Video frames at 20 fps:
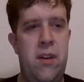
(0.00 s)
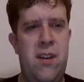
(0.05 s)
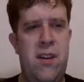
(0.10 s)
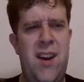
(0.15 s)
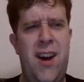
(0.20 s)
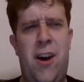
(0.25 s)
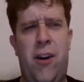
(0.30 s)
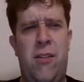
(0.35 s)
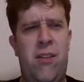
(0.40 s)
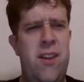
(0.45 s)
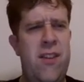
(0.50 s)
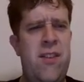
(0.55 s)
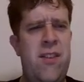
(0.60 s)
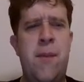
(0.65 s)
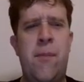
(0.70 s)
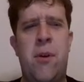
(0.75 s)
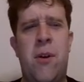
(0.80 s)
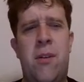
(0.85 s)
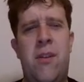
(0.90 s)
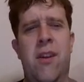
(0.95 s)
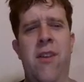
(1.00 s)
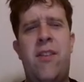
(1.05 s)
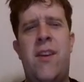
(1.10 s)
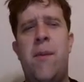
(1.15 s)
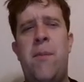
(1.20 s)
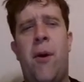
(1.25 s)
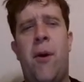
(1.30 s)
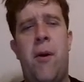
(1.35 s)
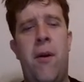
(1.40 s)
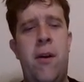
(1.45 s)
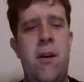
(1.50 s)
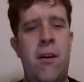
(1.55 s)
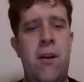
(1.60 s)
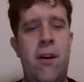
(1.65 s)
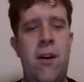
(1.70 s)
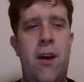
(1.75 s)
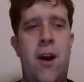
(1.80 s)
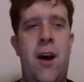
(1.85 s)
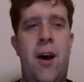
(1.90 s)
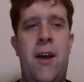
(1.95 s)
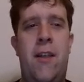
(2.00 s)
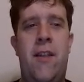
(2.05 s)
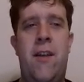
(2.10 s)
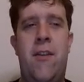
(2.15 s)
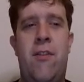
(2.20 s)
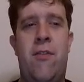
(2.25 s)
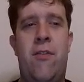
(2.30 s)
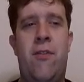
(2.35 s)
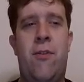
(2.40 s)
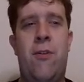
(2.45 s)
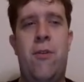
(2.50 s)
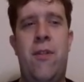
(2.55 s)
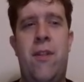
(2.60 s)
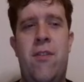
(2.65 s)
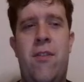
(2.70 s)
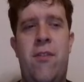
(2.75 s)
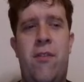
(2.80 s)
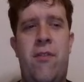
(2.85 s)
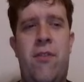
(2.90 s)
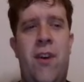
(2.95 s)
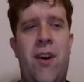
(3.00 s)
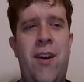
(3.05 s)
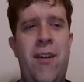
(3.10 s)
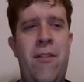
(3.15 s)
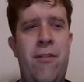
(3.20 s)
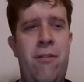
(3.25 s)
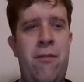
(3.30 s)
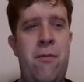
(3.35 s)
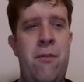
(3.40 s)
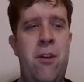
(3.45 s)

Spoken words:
Oh, let's keep going. Let's keep going. That's a 4 and that's a 5.